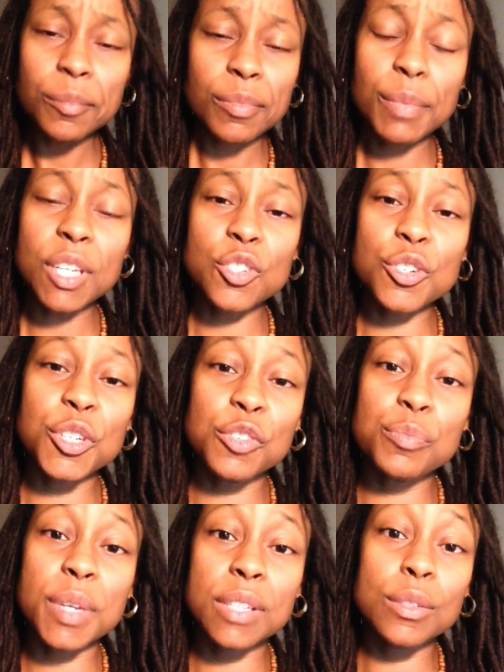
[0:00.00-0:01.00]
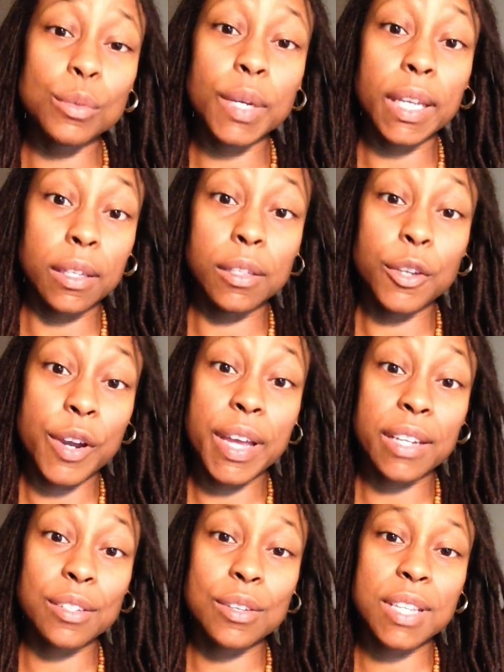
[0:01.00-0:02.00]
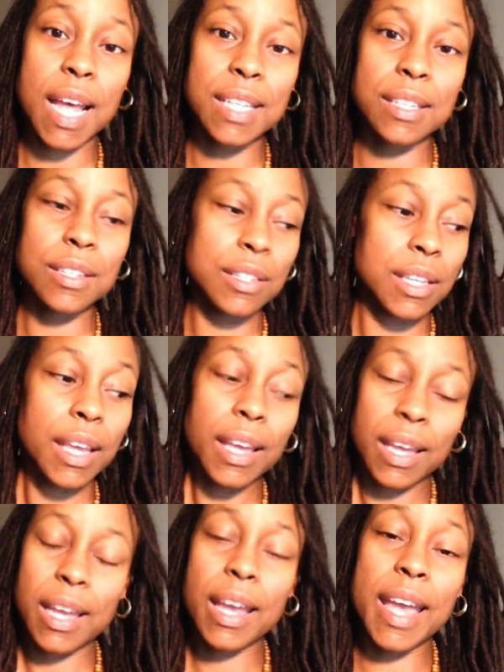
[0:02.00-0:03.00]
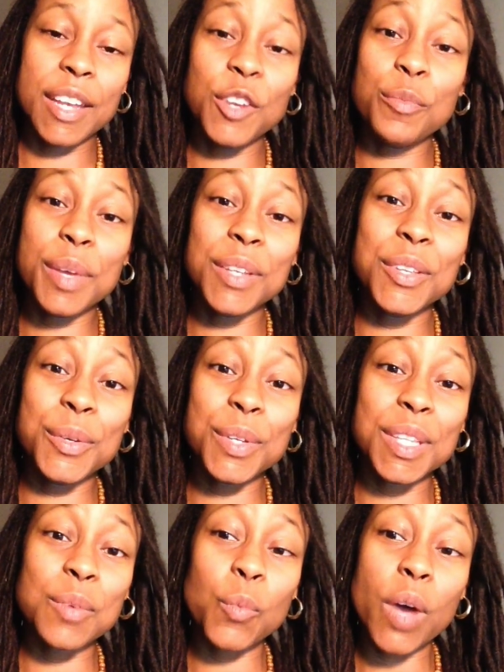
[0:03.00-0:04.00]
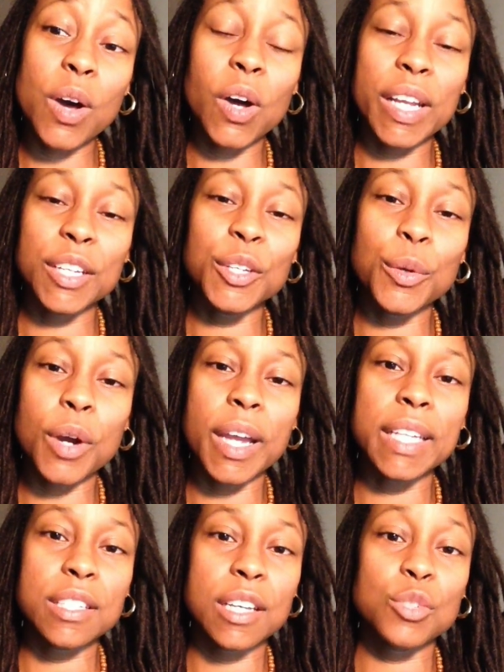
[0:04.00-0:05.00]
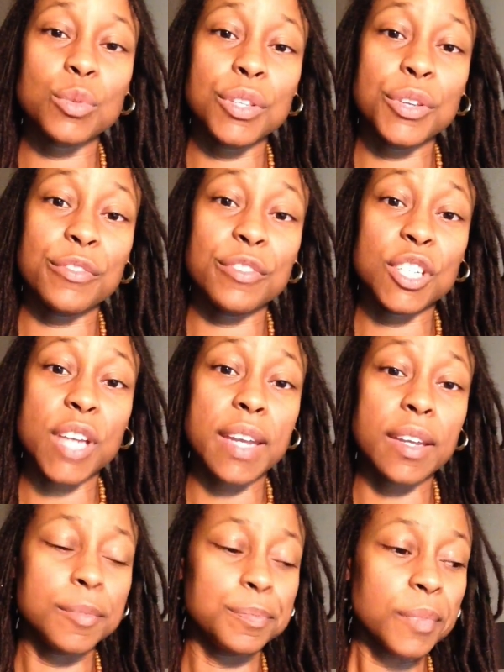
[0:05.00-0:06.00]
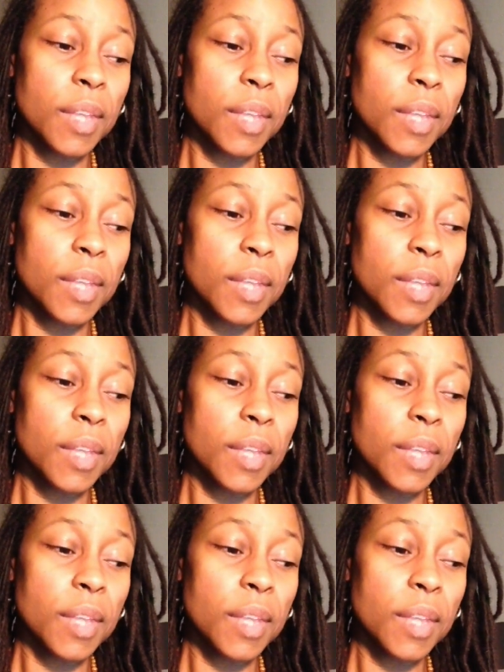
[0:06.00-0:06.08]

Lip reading: be sure you've been doing your exercises and you've been doing them well and you are in touch with your vagina.